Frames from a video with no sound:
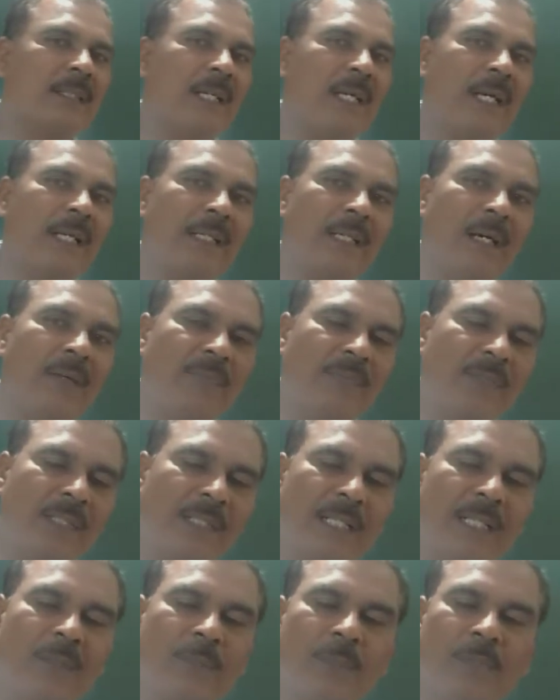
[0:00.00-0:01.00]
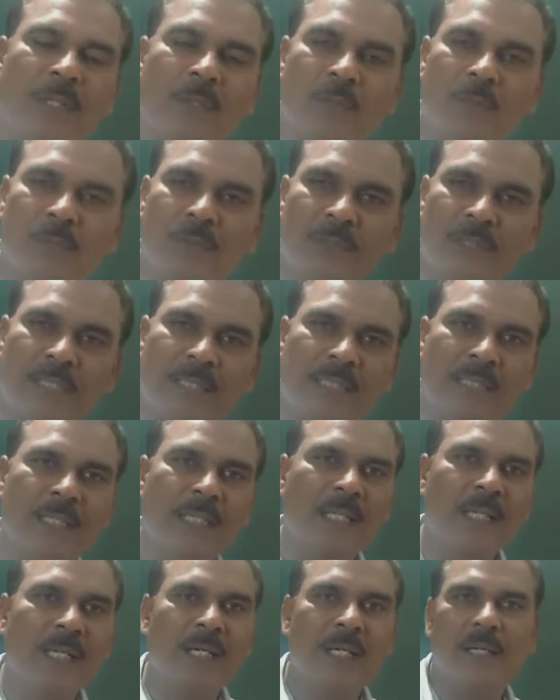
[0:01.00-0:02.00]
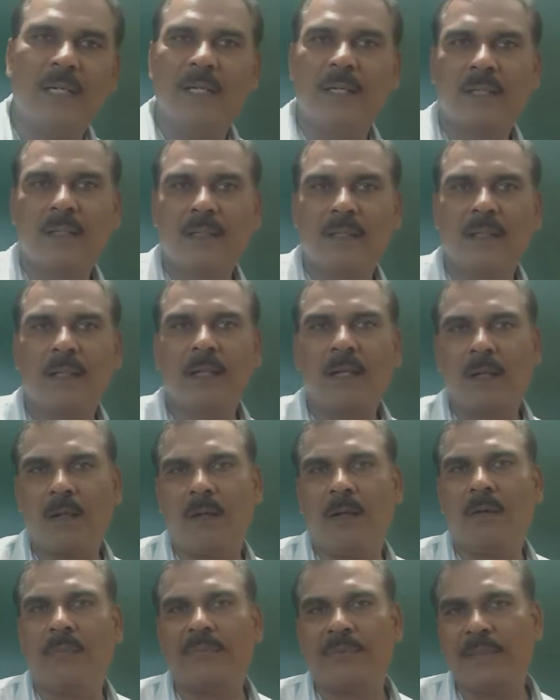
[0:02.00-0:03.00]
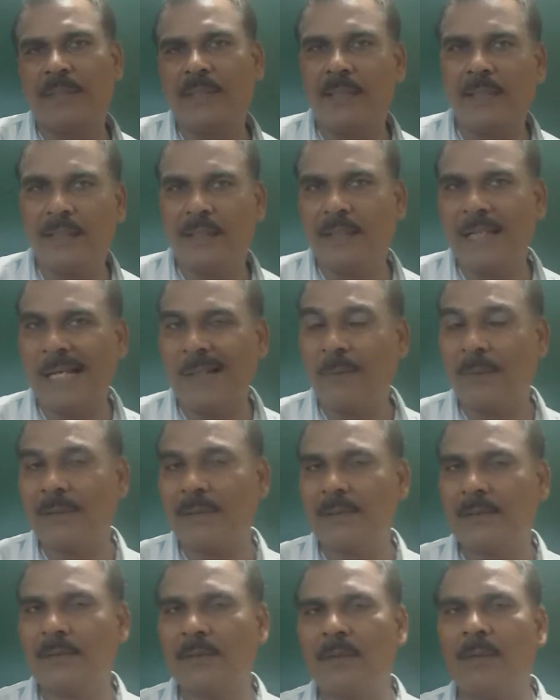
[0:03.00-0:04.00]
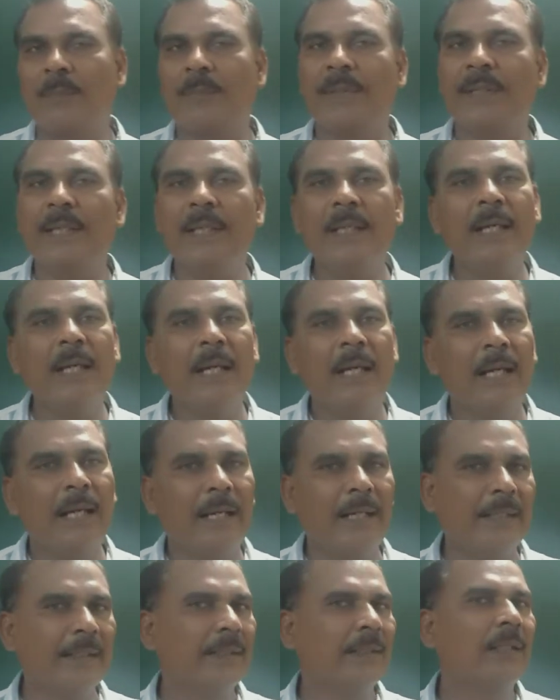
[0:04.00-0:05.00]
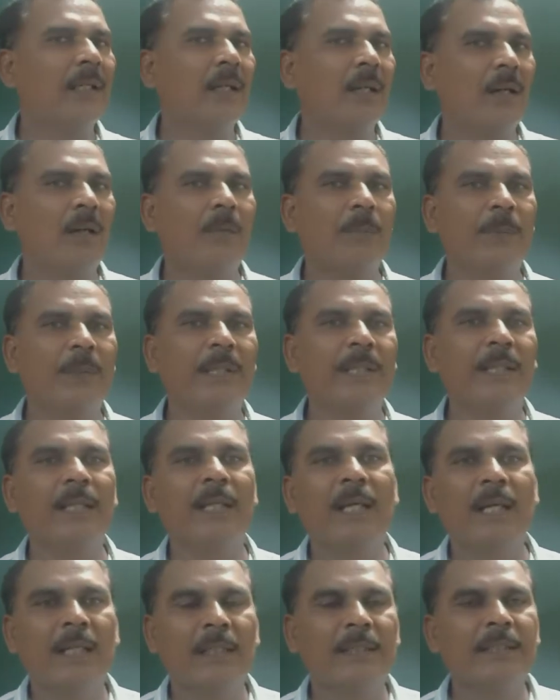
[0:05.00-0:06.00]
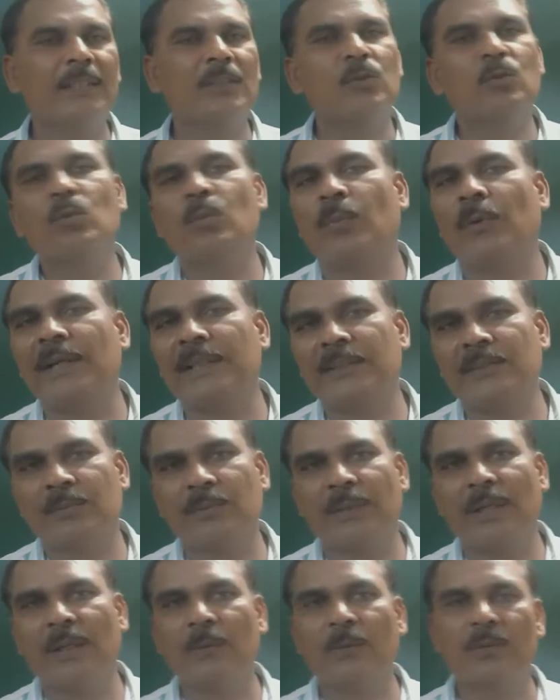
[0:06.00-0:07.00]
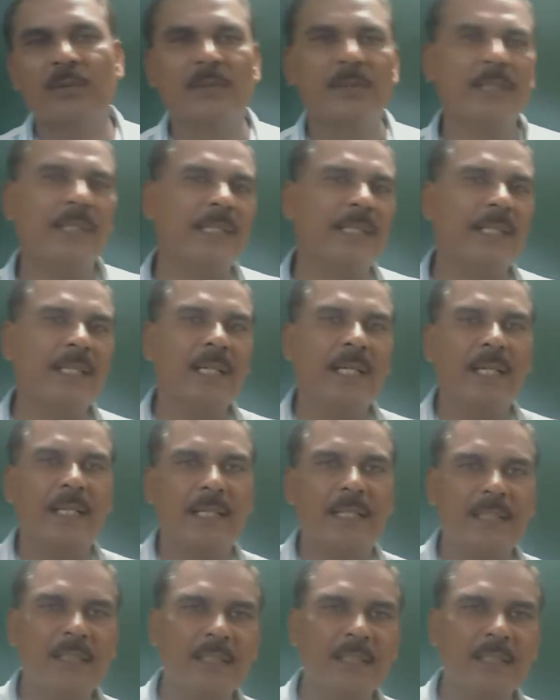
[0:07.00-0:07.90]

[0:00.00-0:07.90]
and after that we have to study curl of E, divergence of E and curl of E. These 2 points we have to study in